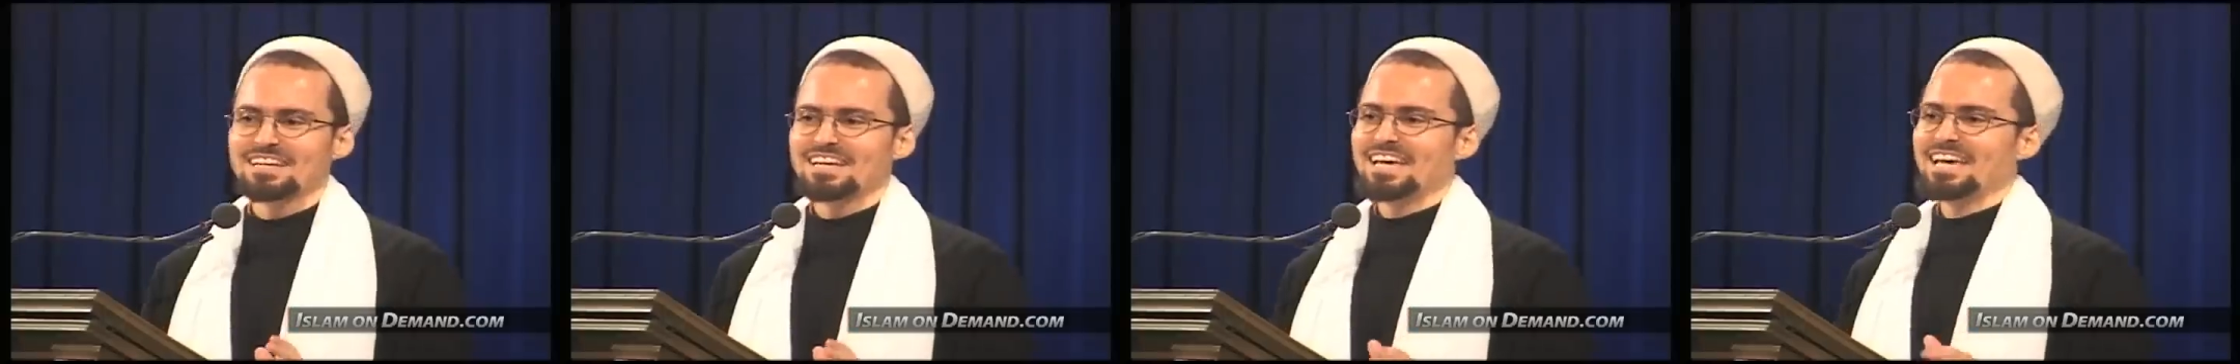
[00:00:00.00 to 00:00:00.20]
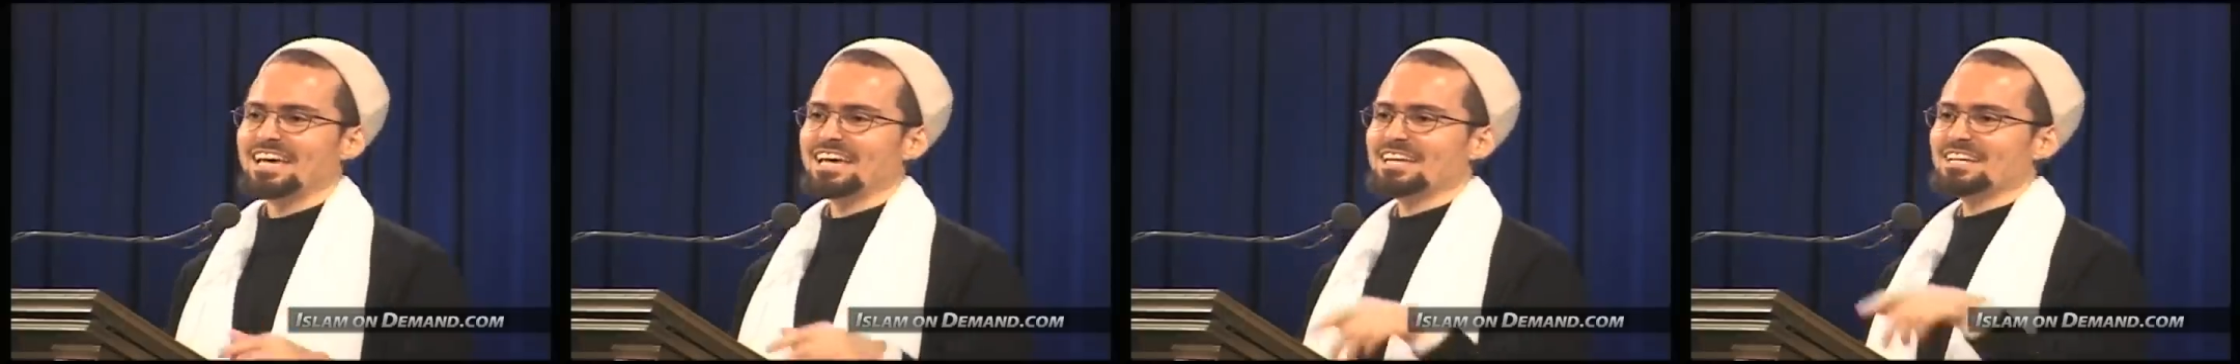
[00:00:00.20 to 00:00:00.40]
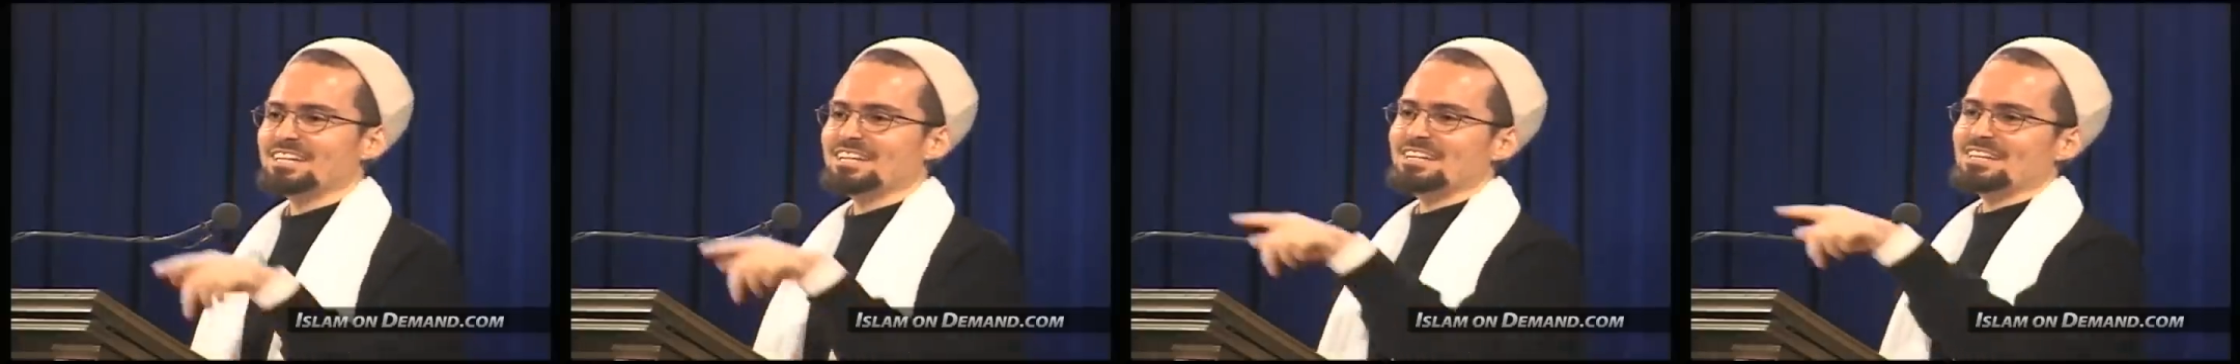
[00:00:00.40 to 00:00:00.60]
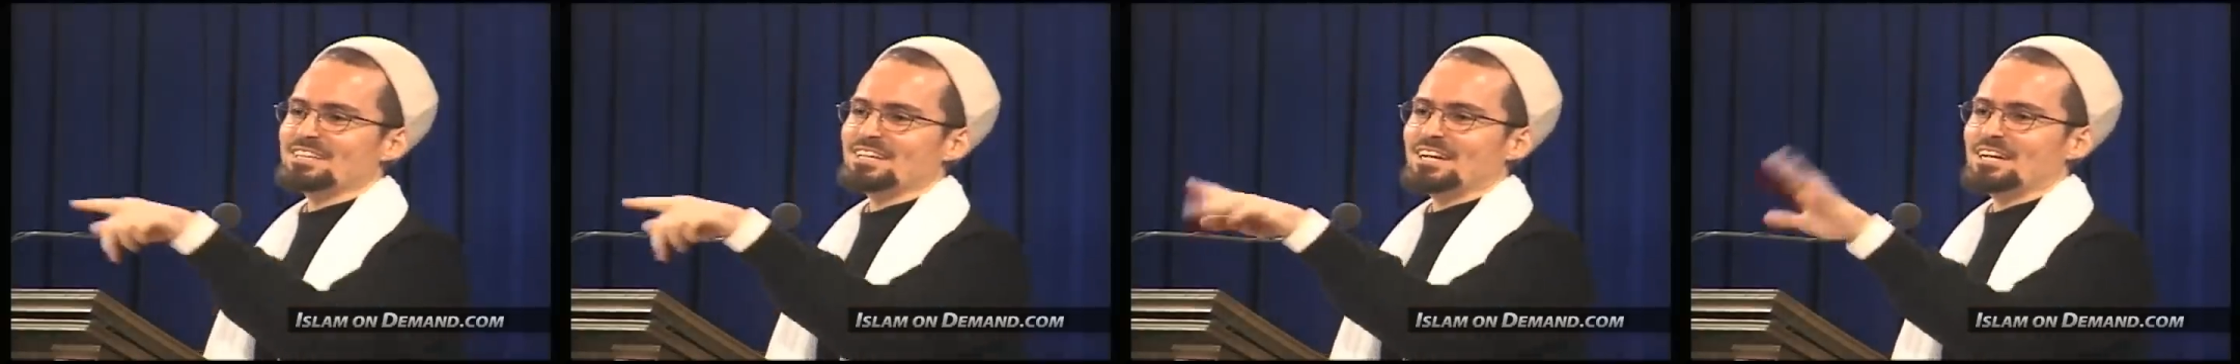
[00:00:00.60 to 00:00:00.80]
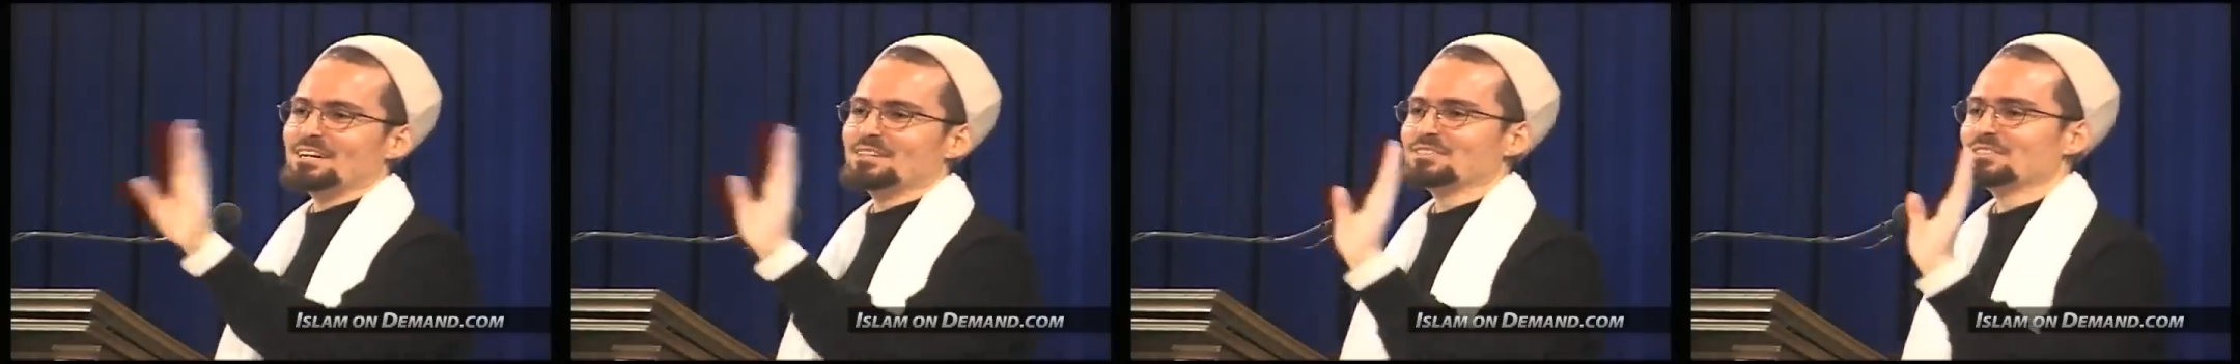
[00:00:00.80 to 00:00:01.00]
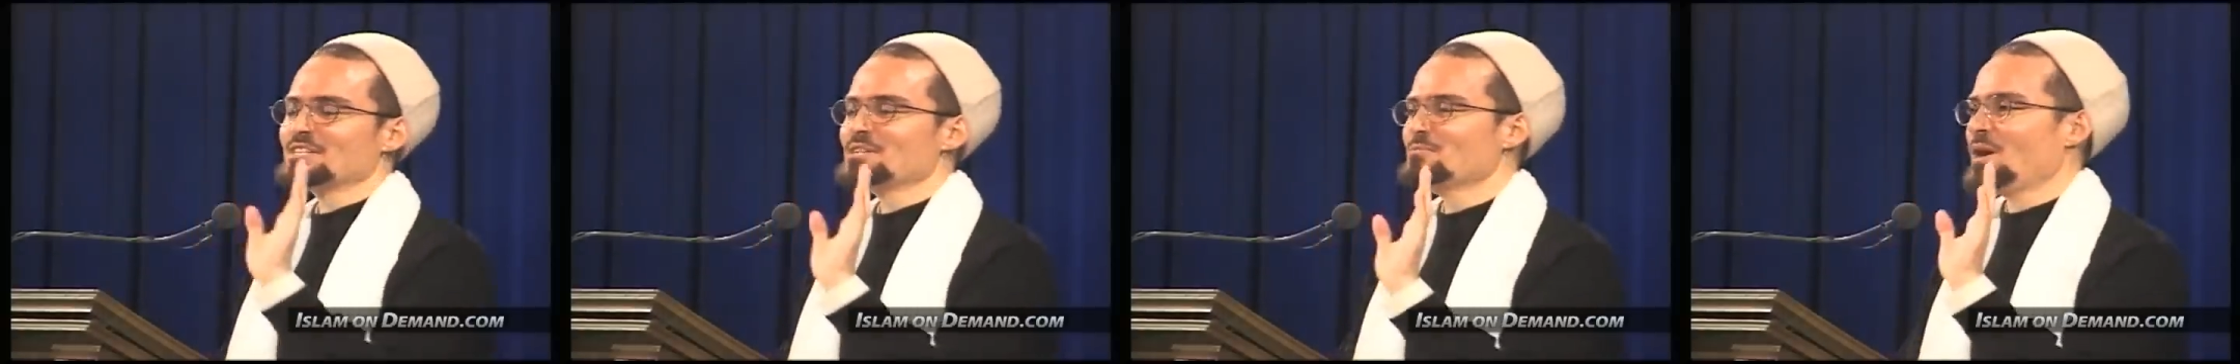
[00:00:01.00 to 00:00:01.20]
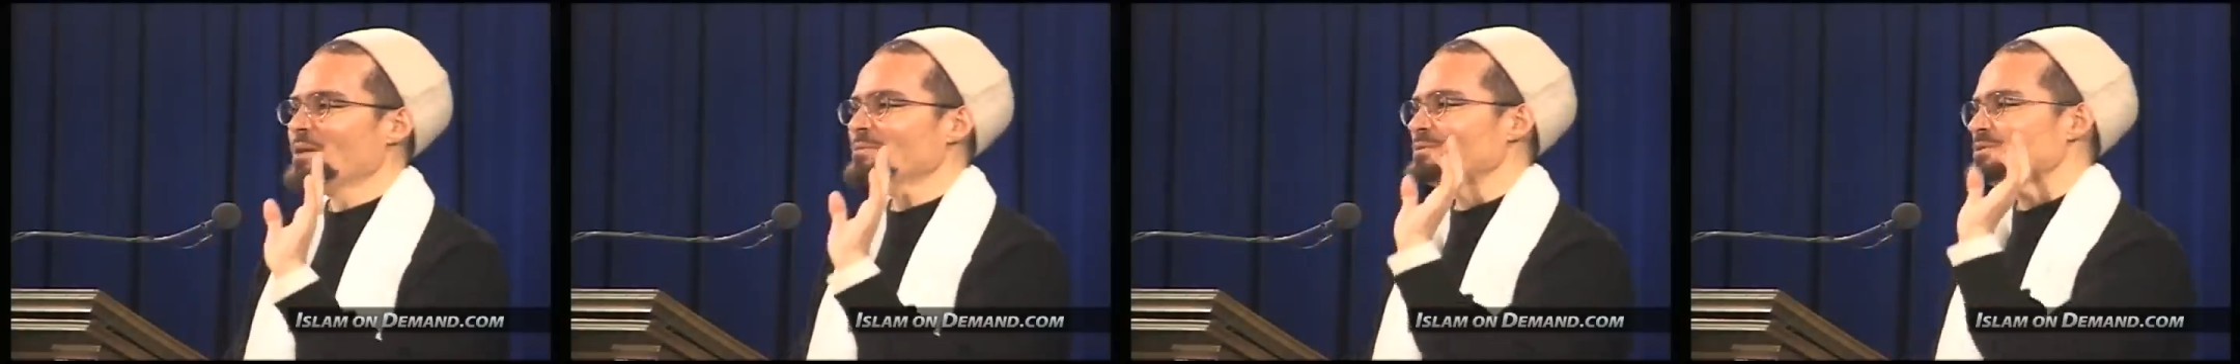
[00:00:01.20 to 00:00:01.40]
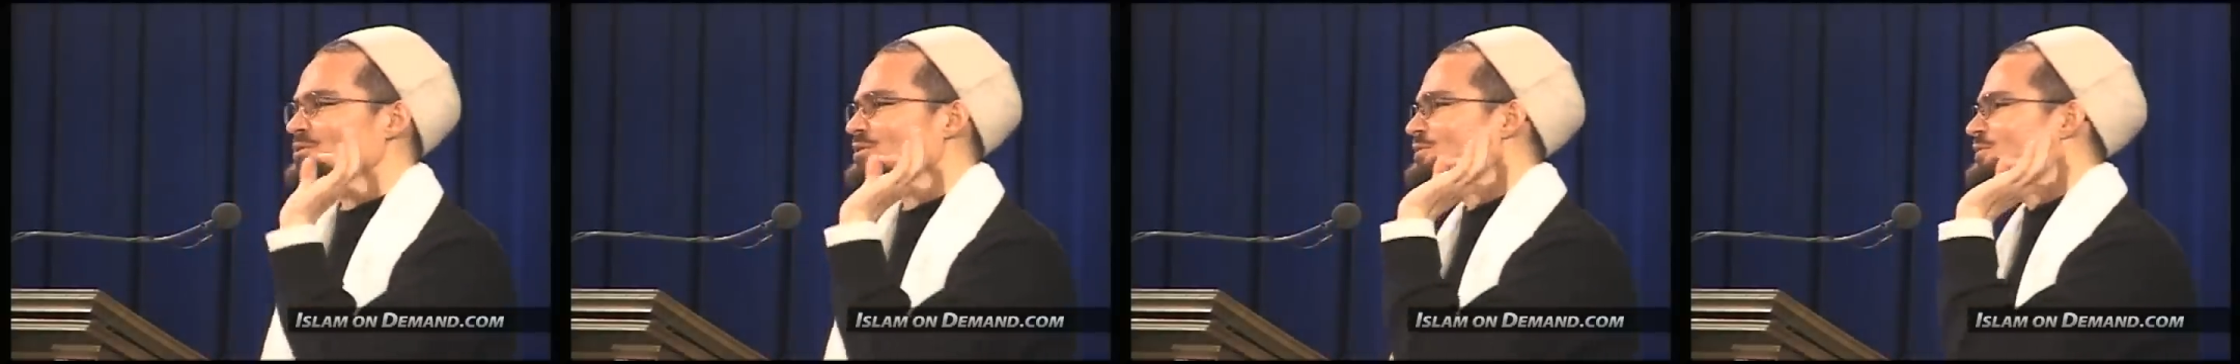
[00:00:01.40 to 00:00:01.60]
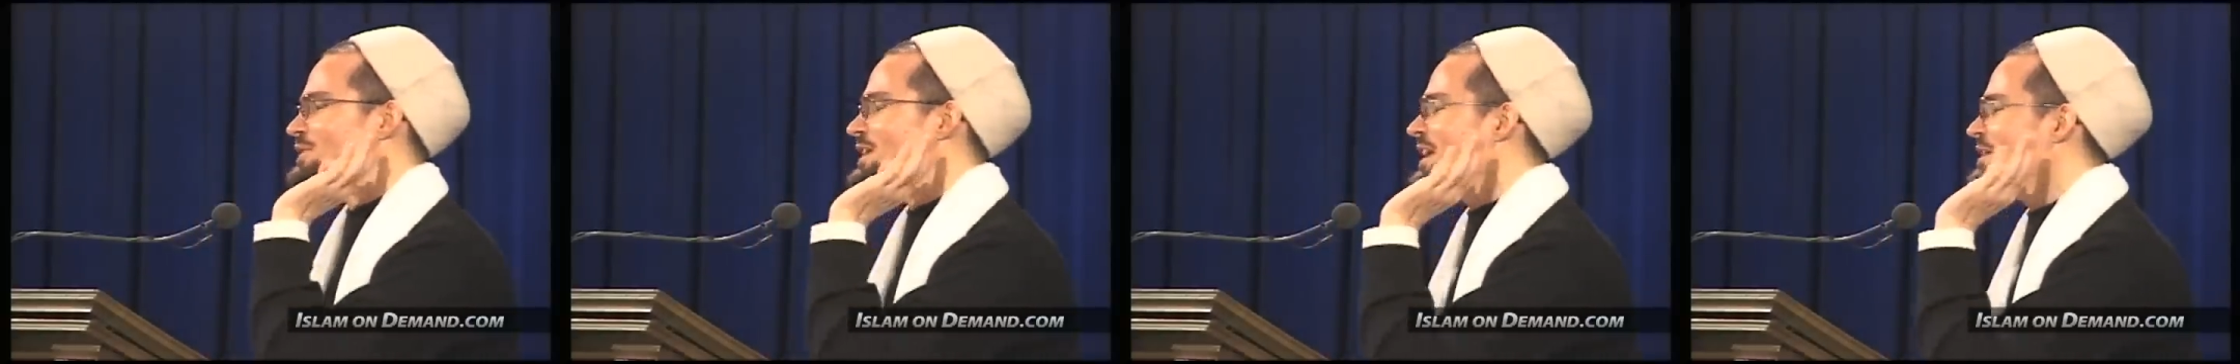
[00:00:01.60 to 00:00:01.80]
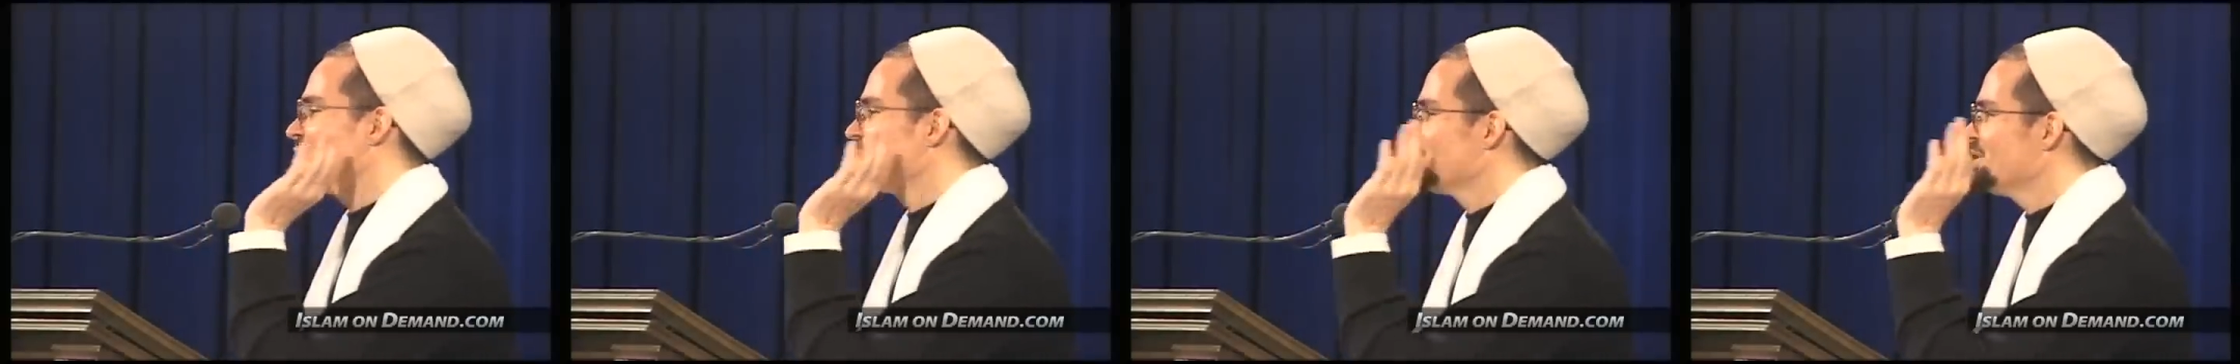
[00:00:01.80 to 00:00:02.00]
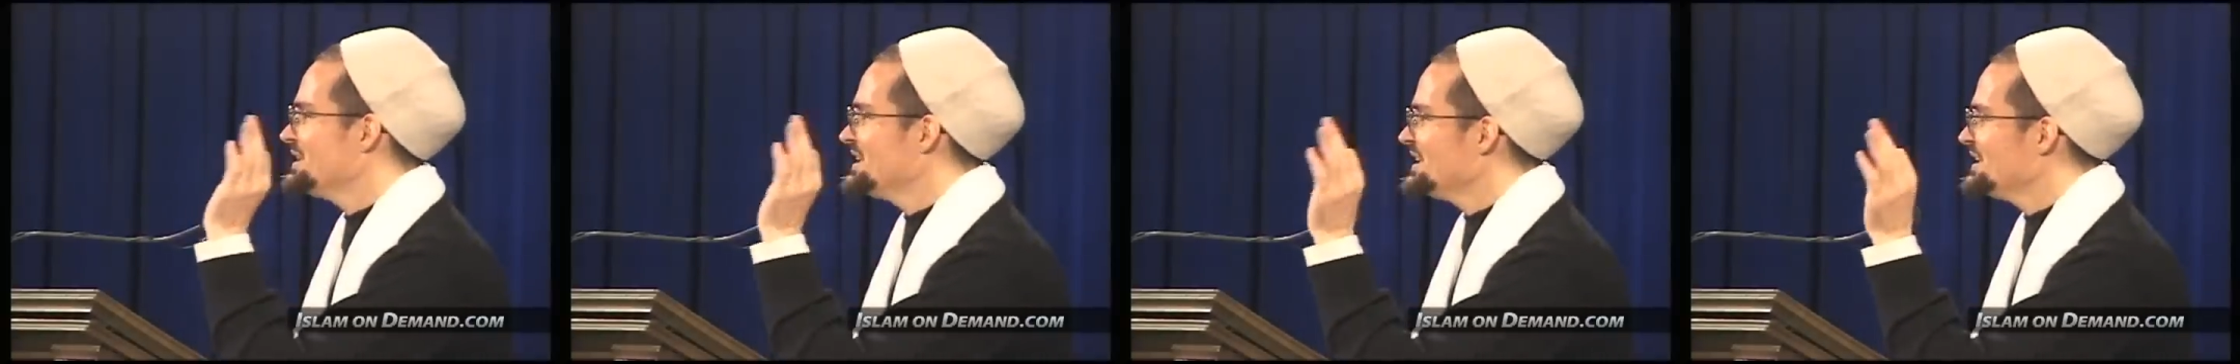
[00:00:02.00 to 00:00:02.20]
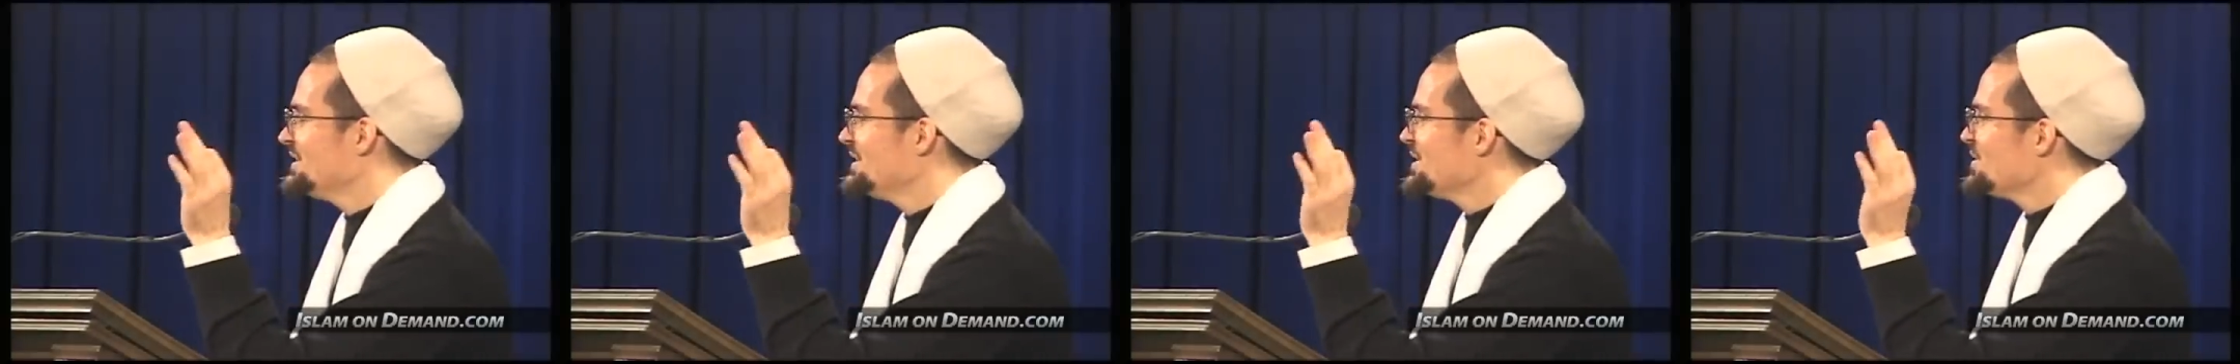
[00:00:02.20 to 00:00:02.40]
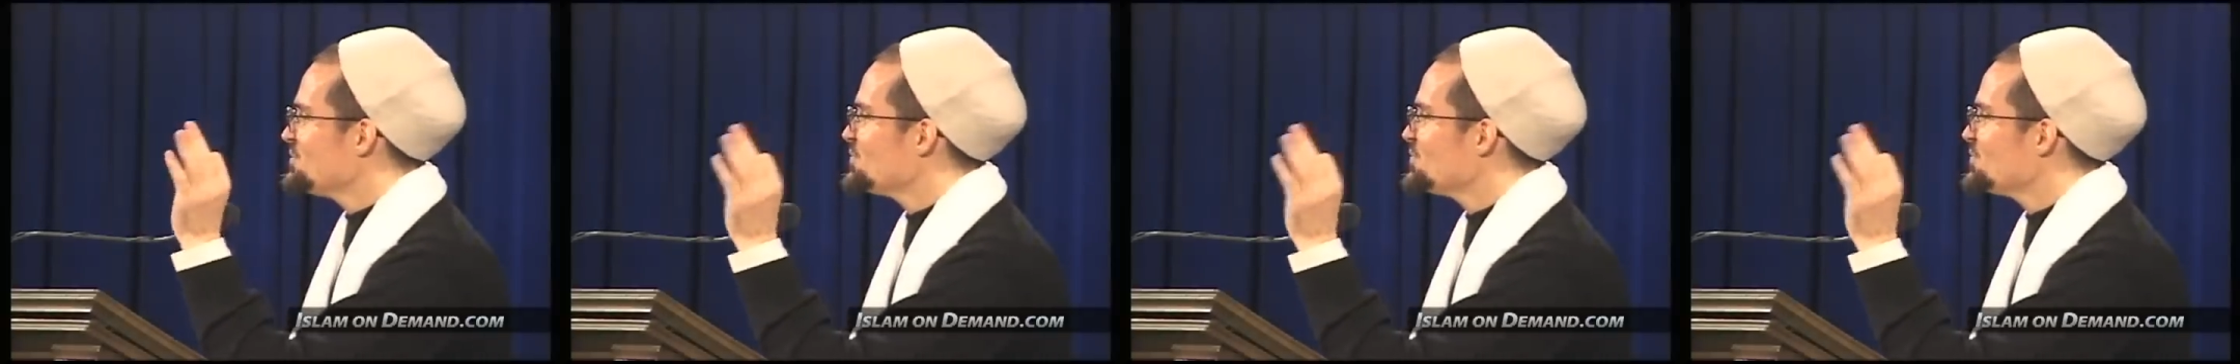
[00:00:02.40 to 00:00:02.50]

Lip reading: And Sidi Muhammad Sharif and I were in